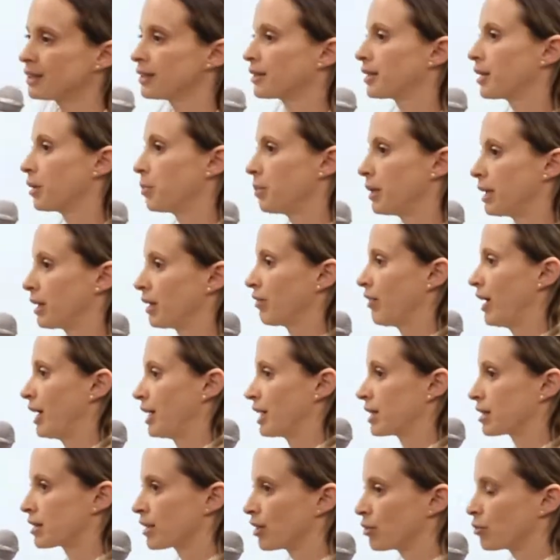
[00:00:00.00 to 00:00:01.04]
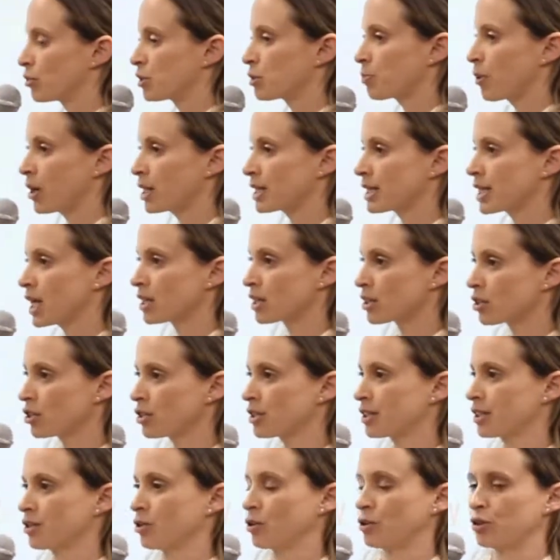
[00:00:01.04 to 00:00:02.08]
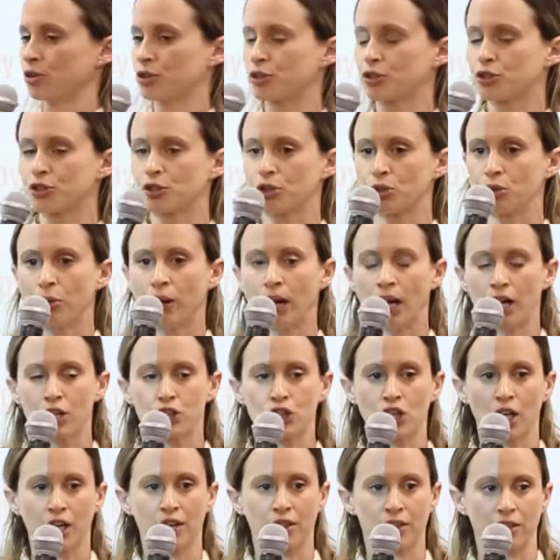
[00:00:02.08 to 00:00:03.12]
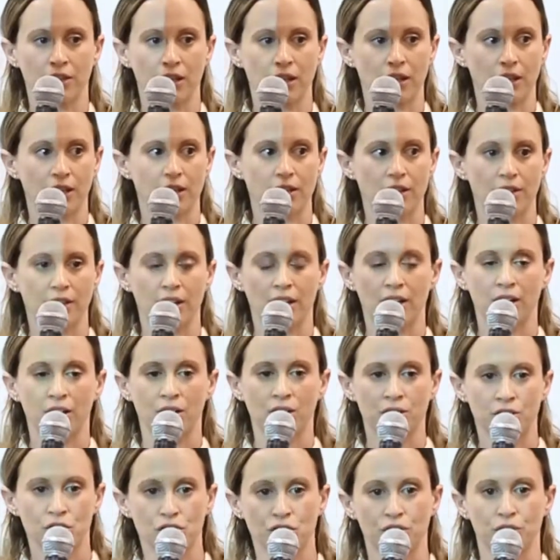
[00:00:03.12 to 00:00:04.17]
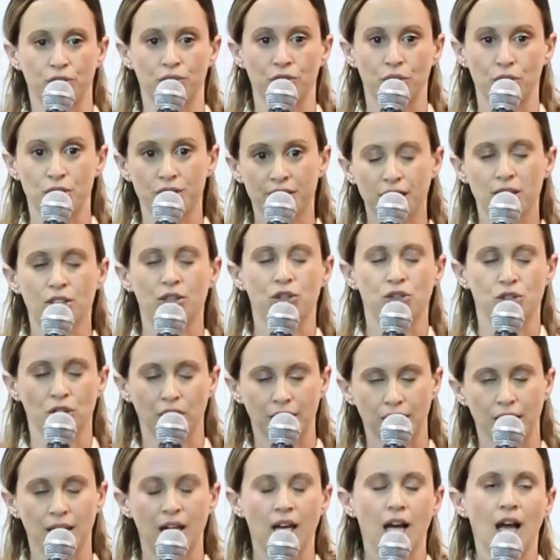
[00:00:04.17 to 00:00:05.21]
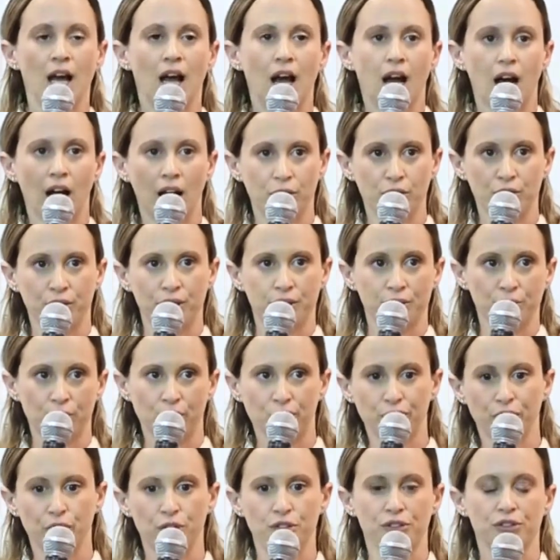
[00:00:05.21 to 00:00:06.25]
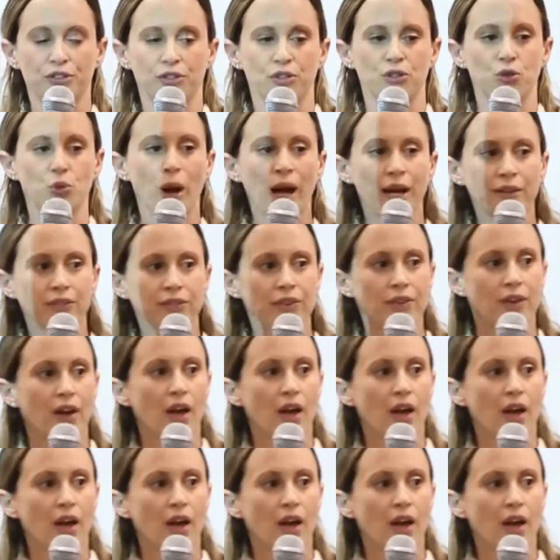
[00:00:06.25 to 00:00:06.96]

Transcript: It could be galvanic skin response sensors in order to check the condition of your skin. Usually it refers to sweat.